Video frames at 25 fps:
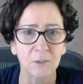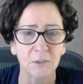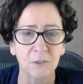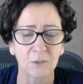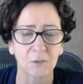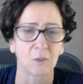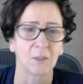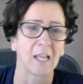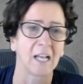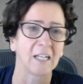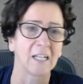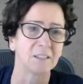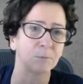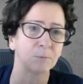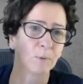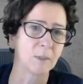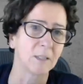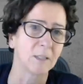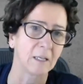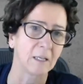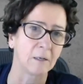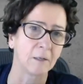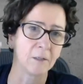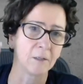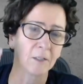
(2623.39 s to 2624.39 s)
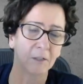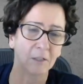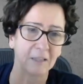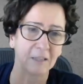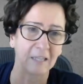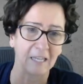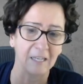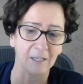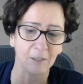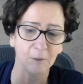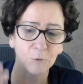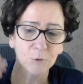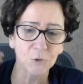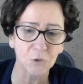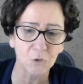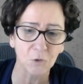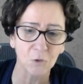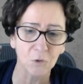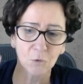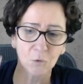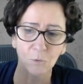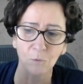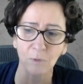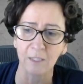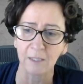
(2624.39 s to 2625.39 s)
So that's what the, they used to
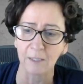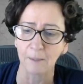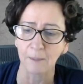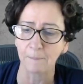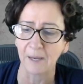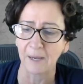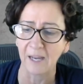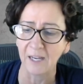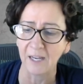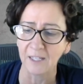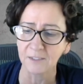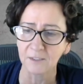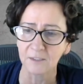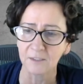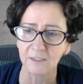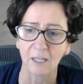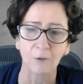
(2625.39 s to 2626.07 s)
do in the past.